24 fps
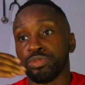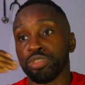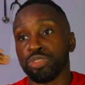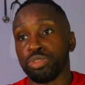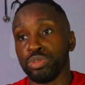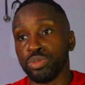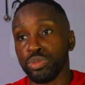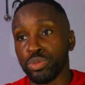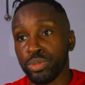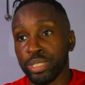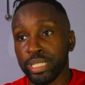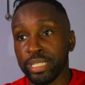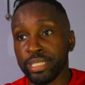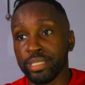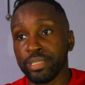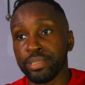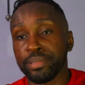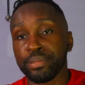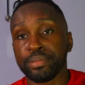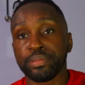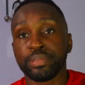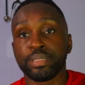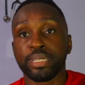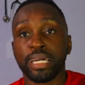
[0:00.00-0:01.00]
do it
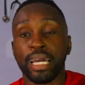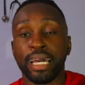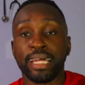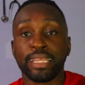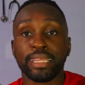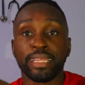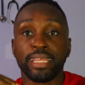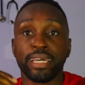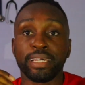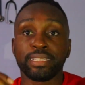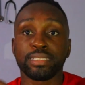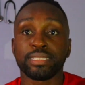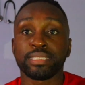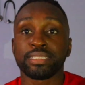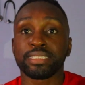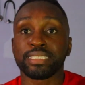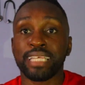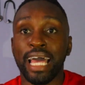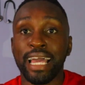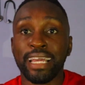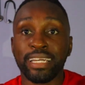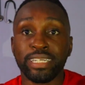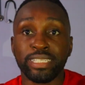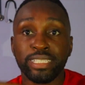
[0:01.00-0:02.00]
and then
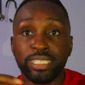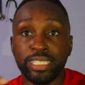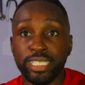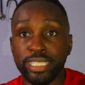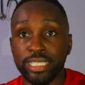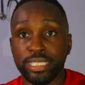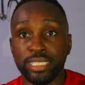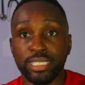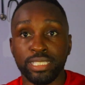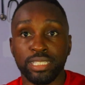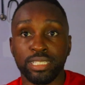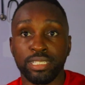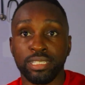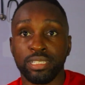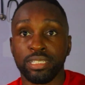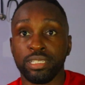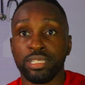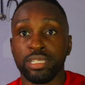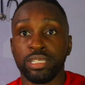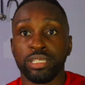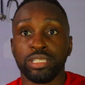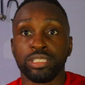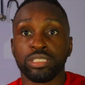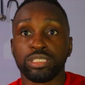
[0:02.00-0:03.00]
cycle it
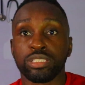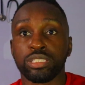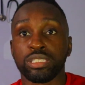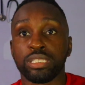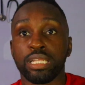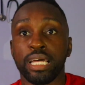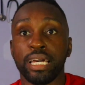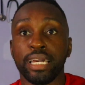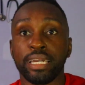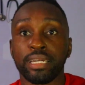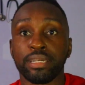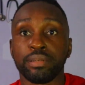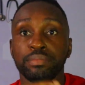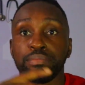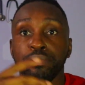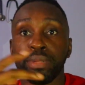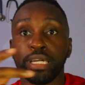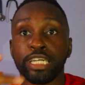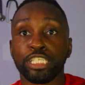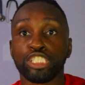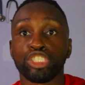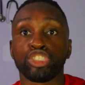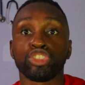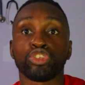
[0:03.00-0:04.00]
to like
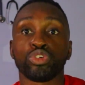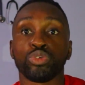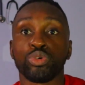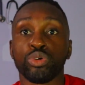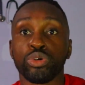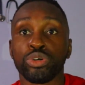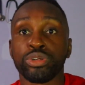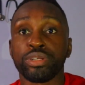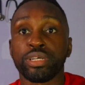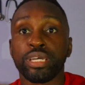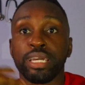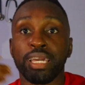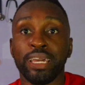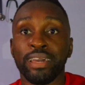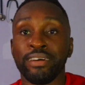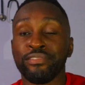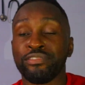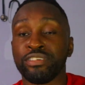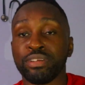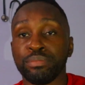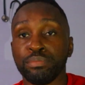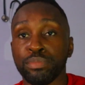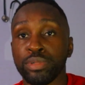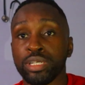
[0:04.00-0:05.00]
make sure
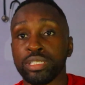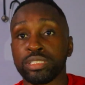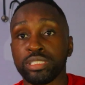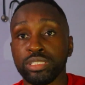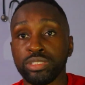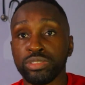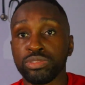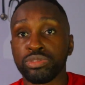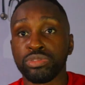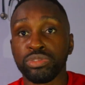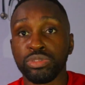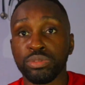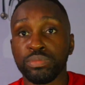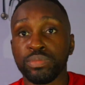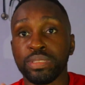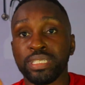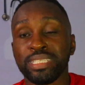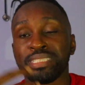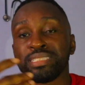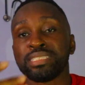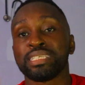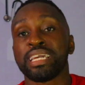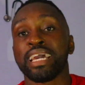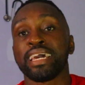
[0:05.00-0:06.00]
every muscle group
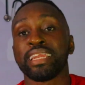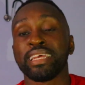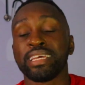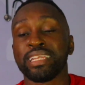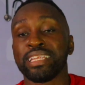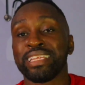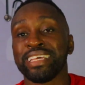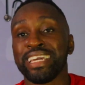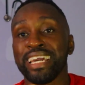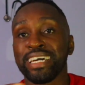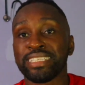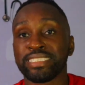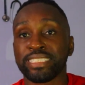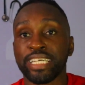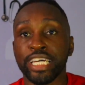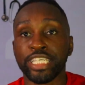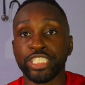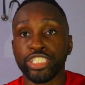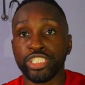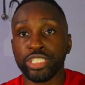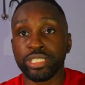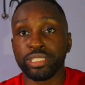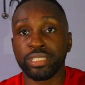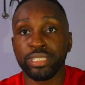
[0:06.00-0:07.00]
is getting the
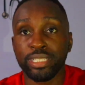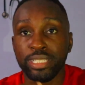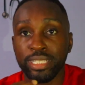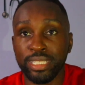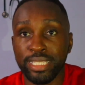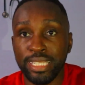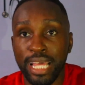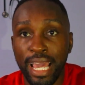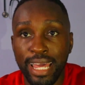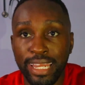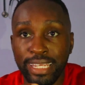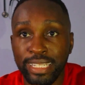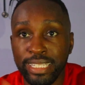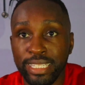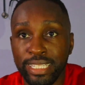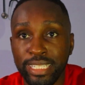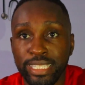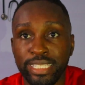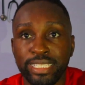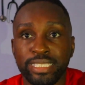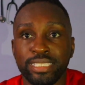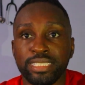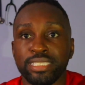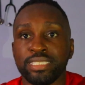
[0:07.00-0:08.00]
attention that it
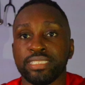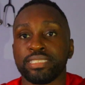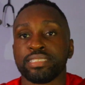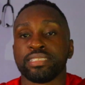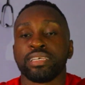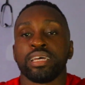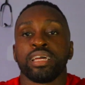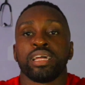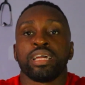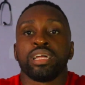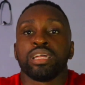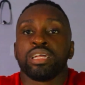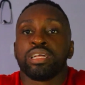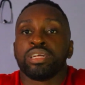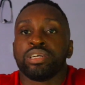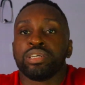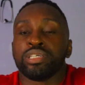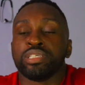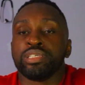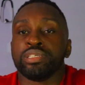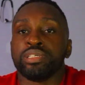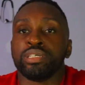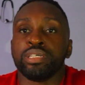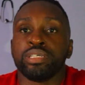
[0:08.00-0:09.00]
needs.
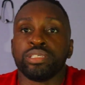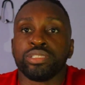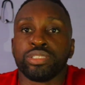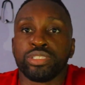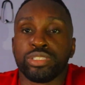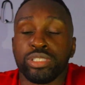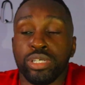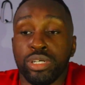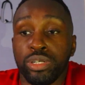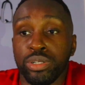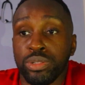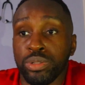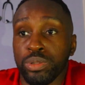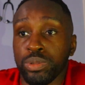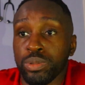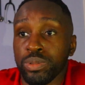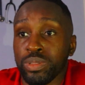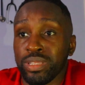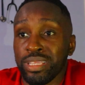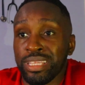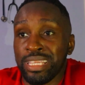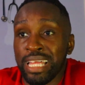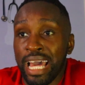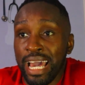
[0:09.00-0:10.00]
So
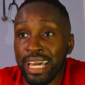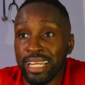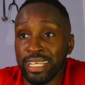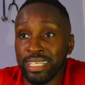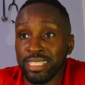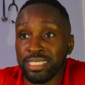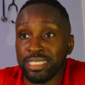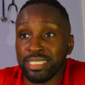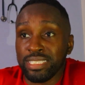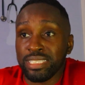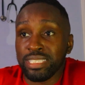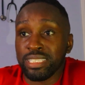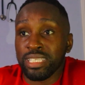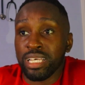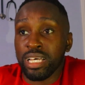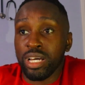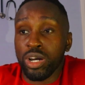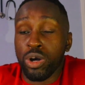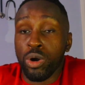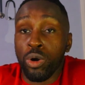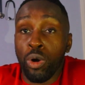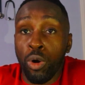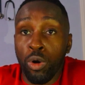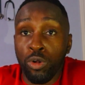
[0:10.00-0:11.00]
that is
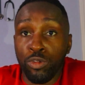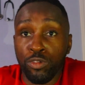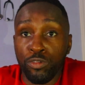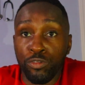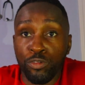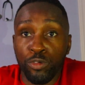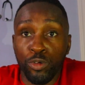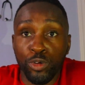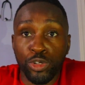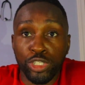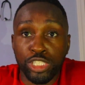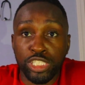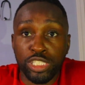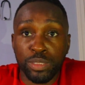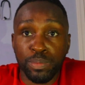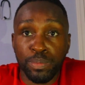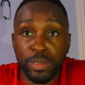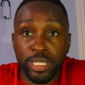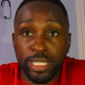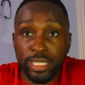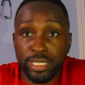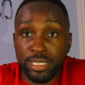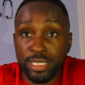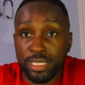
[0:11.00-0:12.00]
all 4
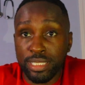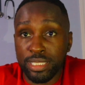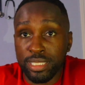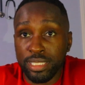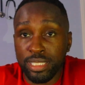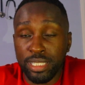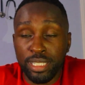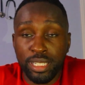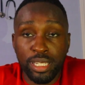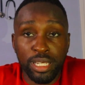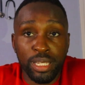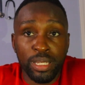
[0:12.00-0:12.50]
splits.